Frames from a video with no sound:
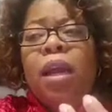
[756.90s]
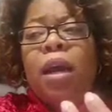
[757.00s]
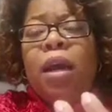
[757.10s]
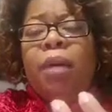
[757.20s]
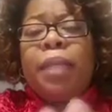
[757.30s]

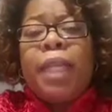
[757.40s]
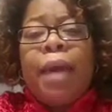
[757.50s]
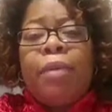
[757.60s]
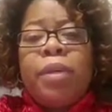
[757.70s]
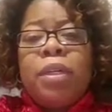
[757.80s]
And
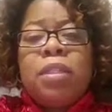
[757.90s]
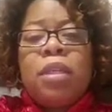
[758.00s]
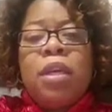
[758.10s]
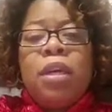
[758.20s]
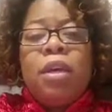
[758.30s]
that was
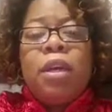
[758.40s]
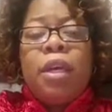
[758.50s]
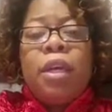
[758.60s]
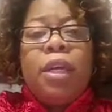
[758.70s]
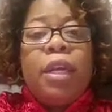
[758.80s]

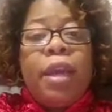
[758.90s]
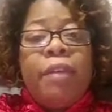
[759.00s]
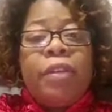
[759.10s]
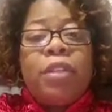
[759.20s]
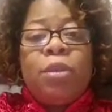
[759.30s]
in an
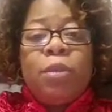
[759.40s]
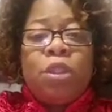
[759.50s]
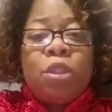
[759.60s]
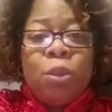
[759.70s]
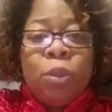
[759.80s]
effort to
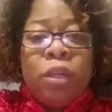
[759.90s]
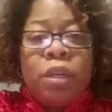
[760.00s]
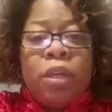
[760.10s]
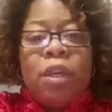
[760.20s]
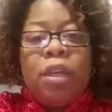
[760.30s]
ensure
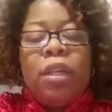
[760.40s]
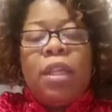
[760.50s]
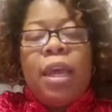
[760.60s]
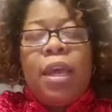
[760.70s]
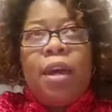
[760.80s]

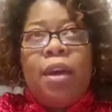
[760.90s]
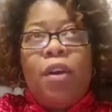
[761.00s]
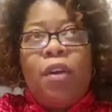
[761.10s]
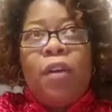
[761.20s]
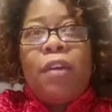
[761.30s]
that
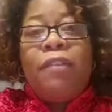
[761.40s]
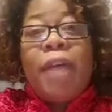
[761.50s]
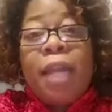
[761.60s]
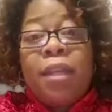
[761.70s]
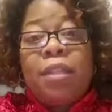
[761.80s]
on
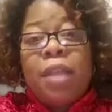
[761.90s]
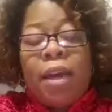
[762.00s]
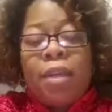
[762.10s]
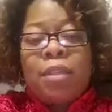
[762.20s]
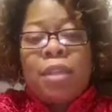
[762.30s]

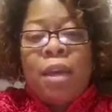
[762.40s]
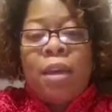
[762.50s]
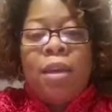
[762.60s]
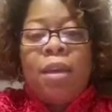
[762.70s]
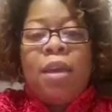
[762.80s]
Valentine's
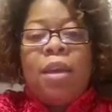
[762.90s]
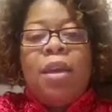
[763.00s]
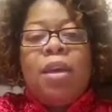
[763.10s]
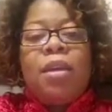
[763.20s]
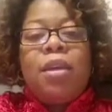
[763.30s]
Day,
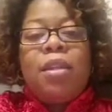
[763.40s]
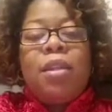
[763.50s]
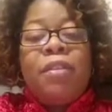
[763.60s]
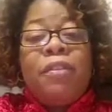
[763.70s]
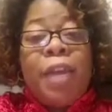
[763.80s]

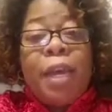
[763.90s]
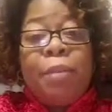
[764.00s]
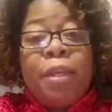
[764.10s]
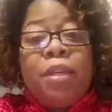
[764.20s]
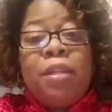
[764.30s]
the
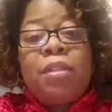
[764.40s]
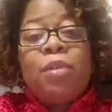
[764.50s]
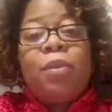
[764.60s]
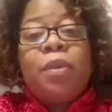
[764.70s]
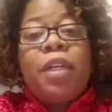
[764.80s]
families
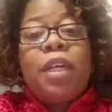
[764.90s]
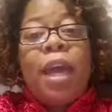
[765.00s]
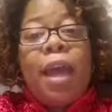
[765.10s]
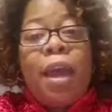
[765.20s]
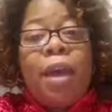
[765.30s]
would
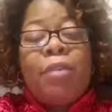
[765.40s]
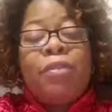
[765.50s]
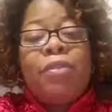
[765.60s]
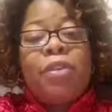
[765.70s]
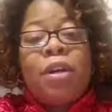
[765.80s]
have
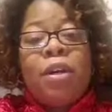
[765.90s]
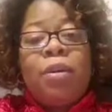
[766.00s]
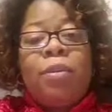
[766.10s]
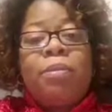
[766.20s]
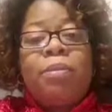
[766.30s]

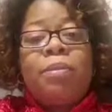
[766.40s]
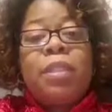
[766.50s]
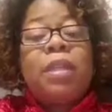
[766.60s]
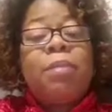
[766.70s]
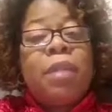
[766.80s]

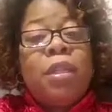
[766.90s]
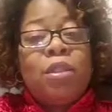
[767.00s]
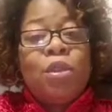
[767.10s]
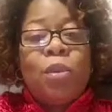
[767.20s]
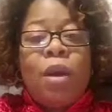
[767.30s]
something
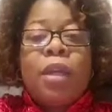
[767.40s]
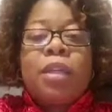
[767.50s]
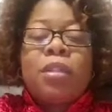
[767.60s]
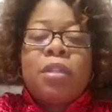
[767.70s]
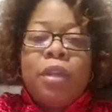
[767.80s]
to walk
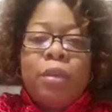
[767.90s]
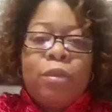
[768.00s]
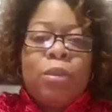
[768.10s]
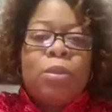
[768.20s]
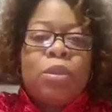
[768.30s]
into their
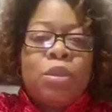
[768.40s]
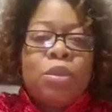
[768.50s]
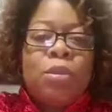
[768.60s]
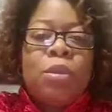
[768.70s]
rooms to,